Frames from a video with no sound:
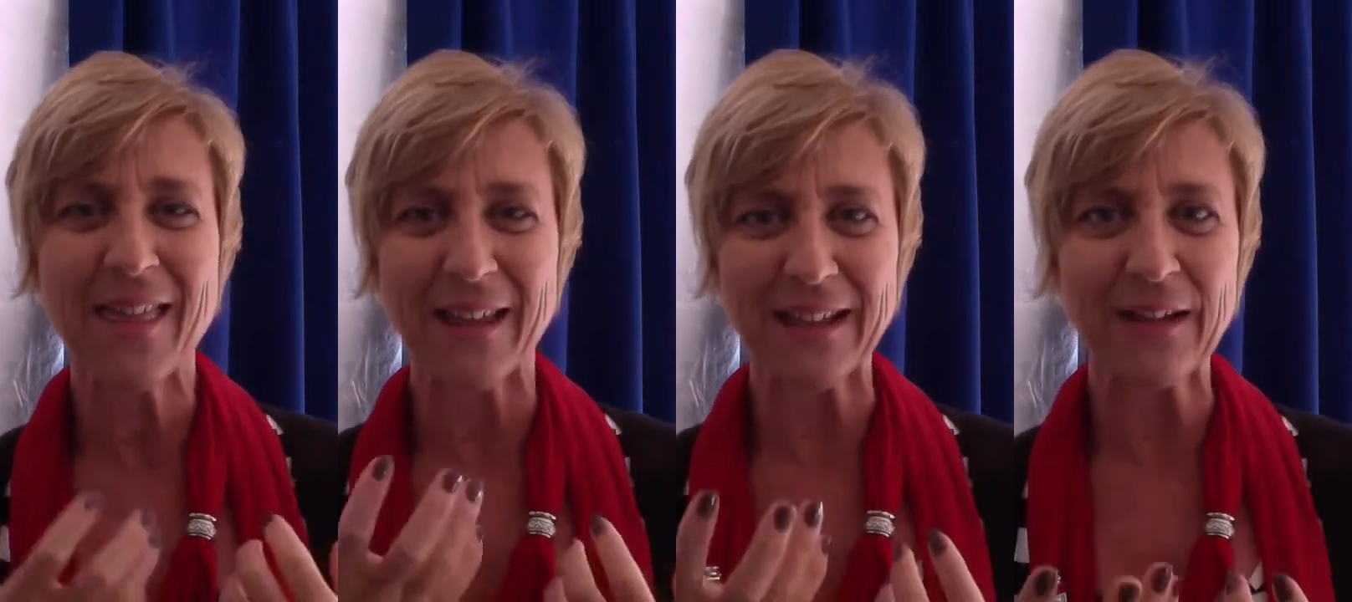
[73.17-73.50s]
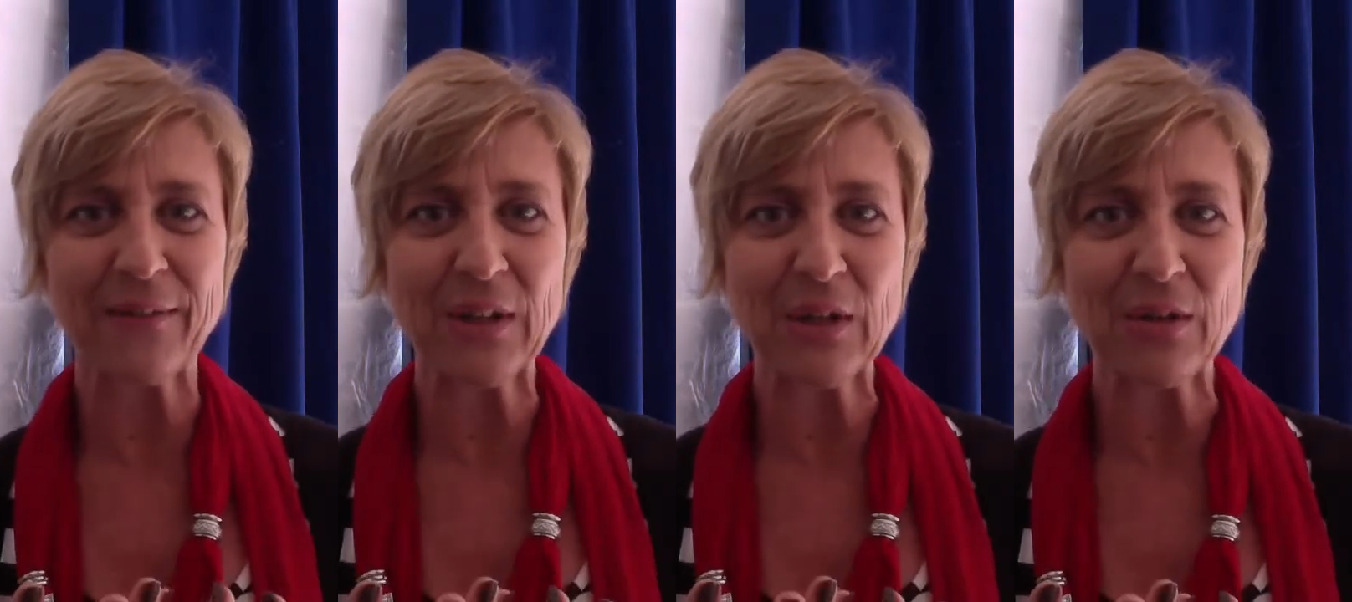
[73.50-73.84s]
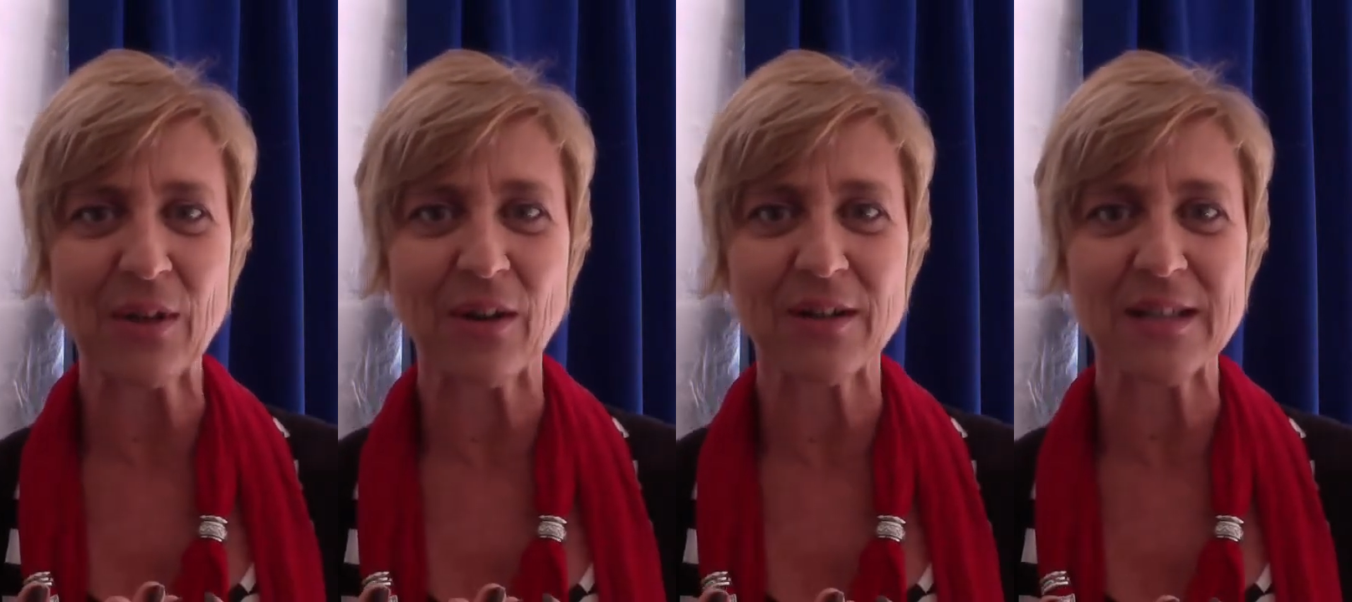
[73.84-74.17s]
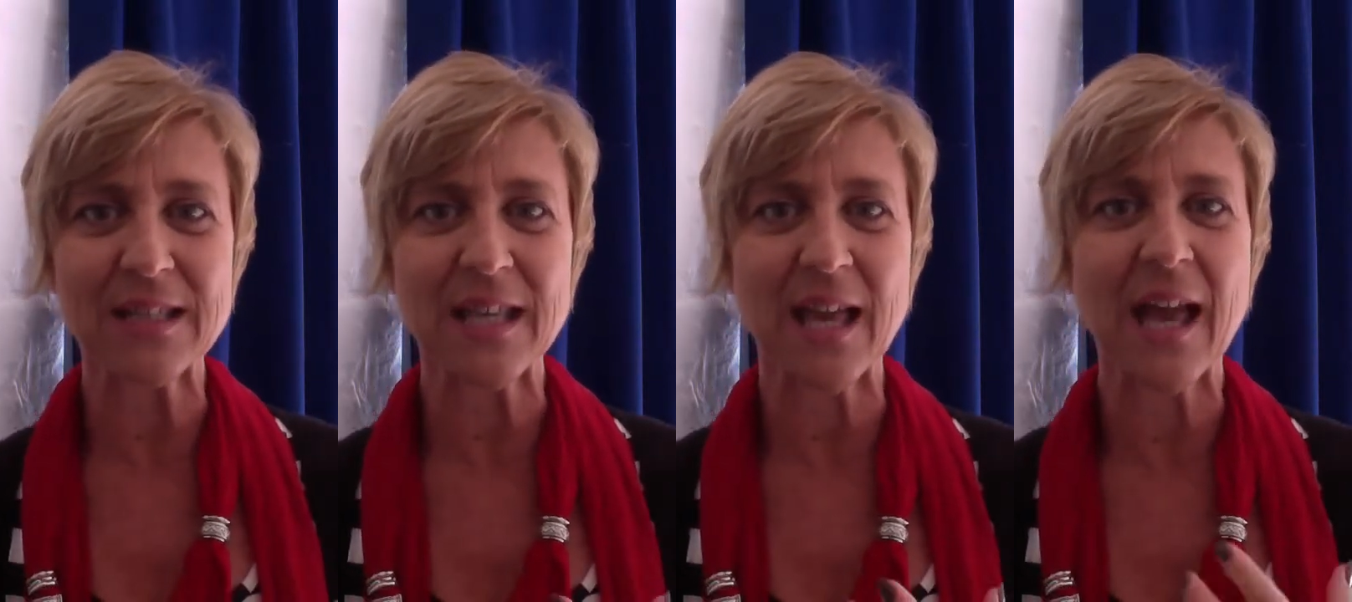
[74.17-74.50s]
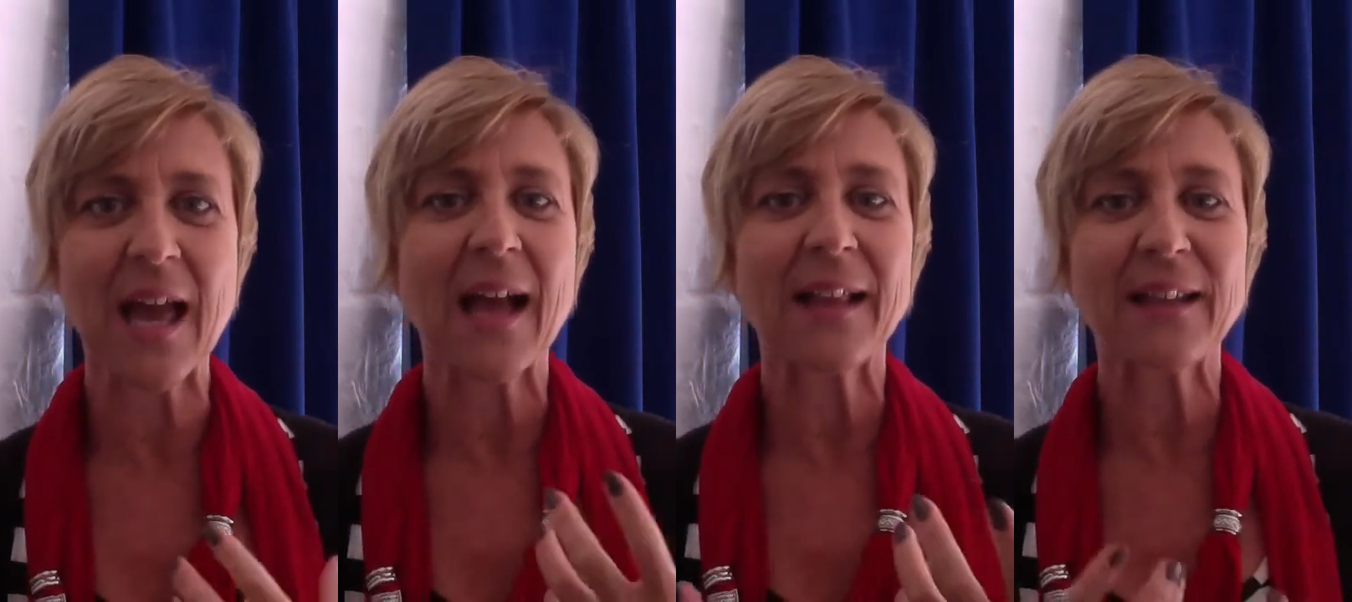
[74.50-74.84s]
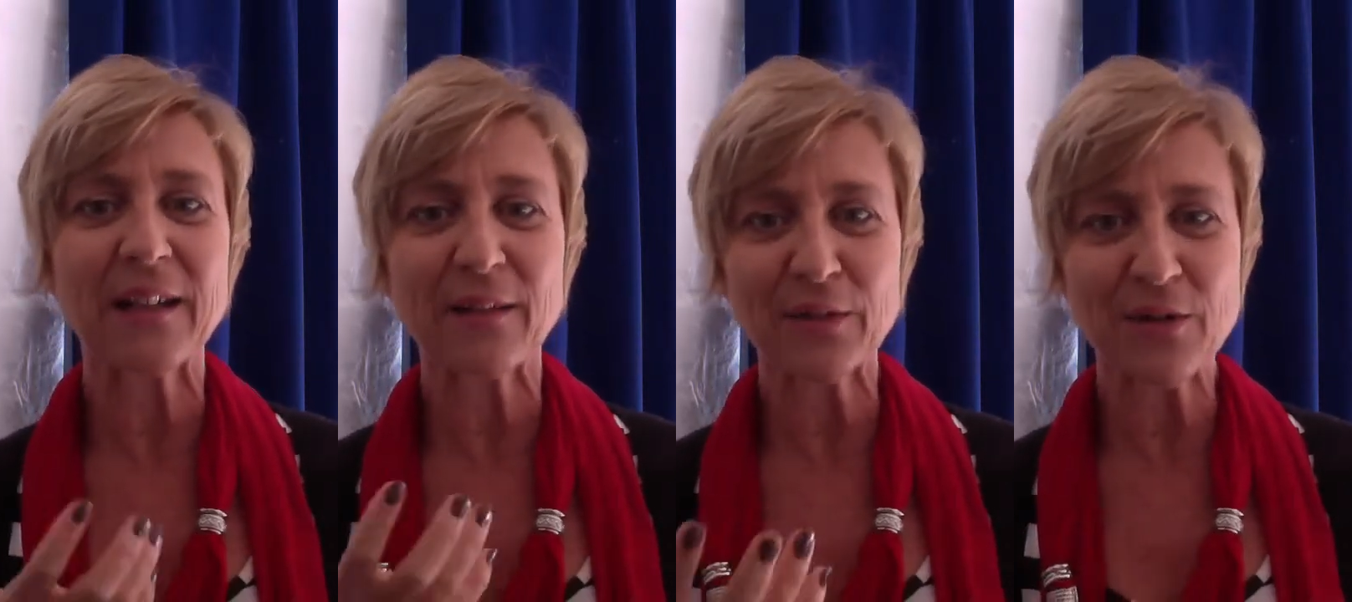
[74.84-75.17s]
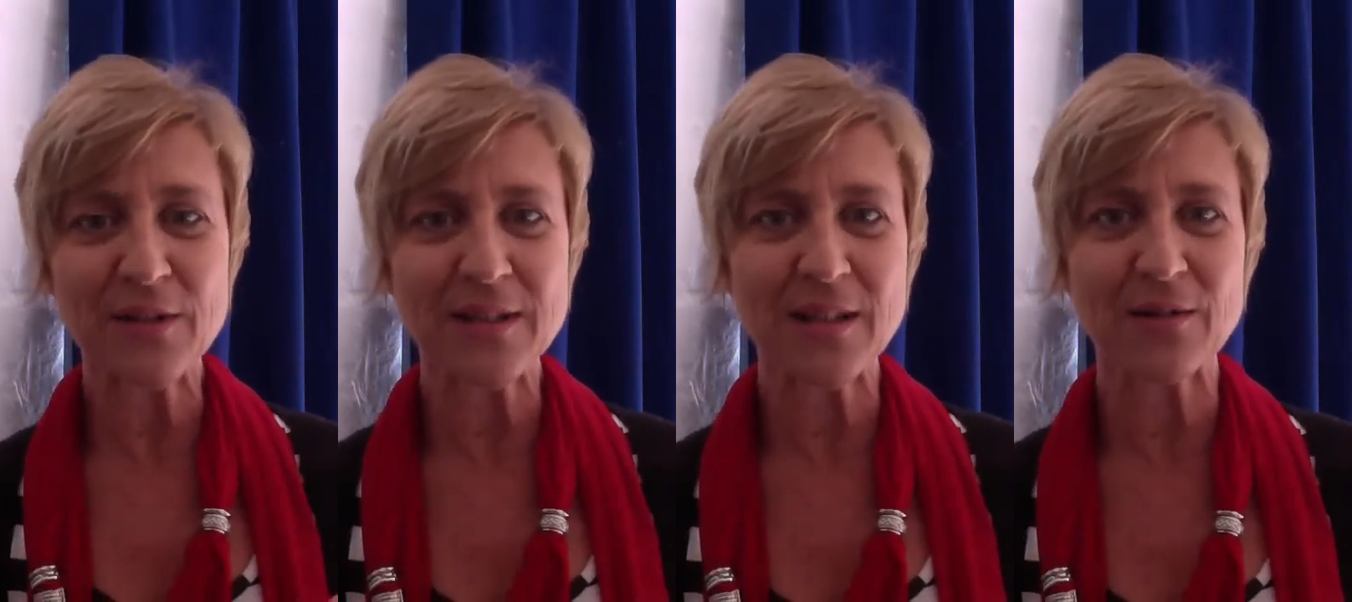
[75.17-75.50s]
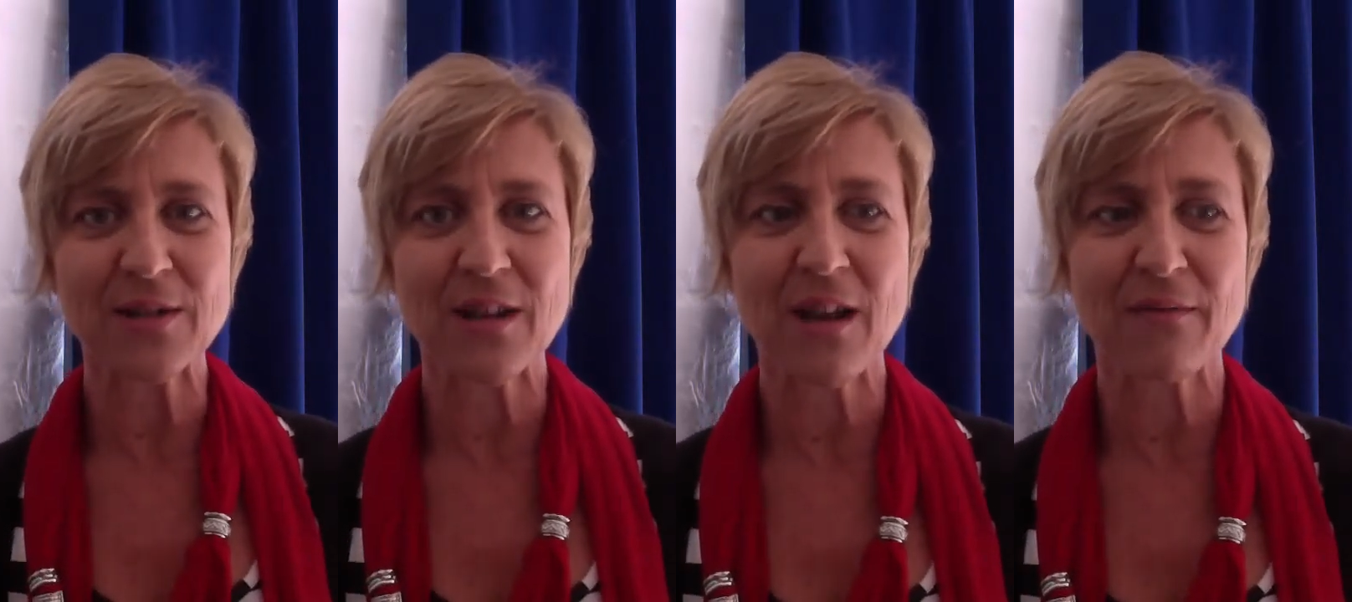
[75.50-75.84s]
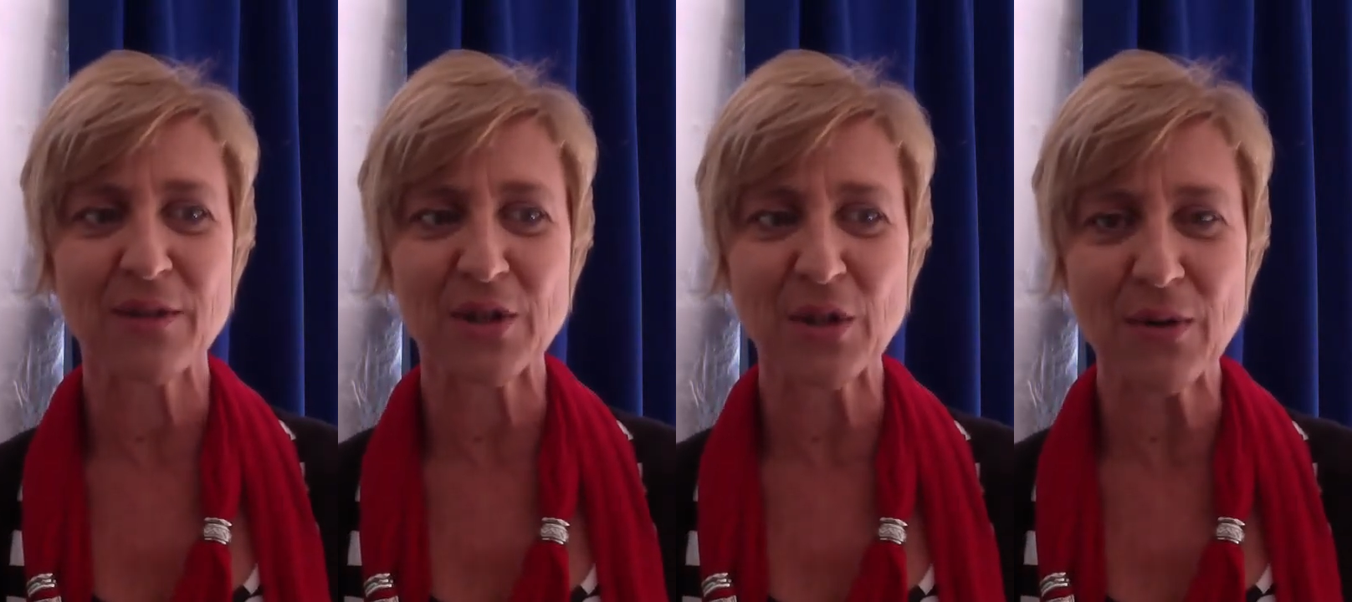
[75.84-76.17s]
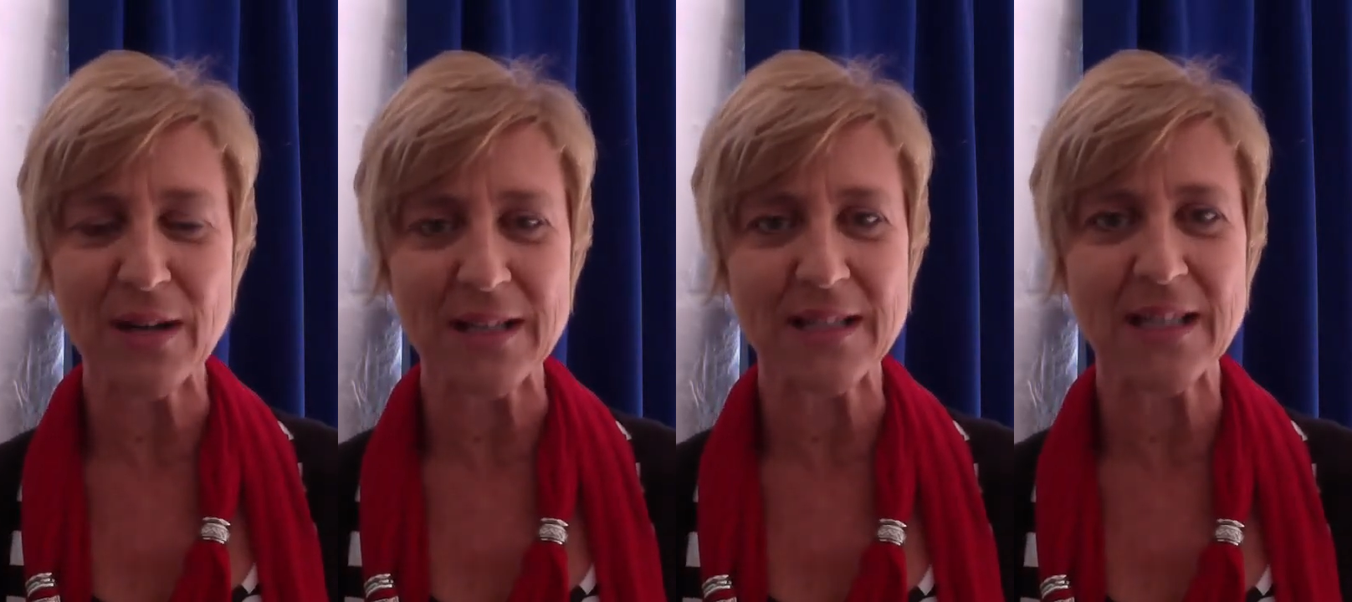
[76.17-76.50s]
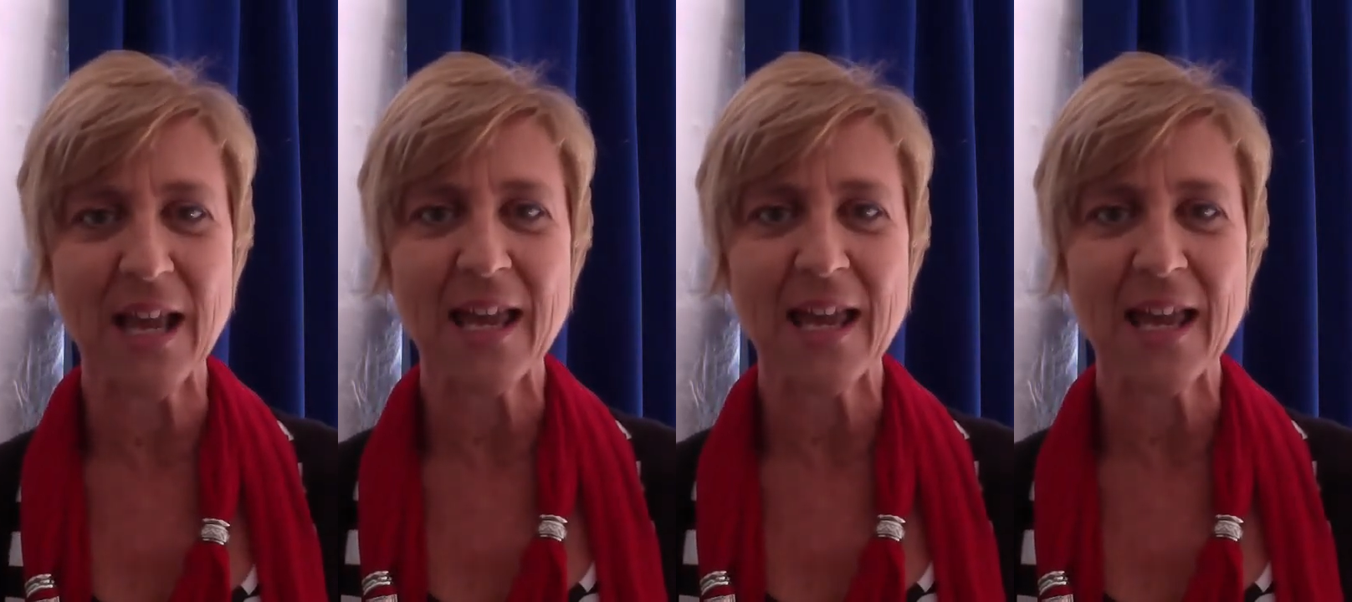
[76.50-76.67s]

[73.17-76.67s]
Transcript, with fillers: they're giving you the answer, and then, of course, they also have a choice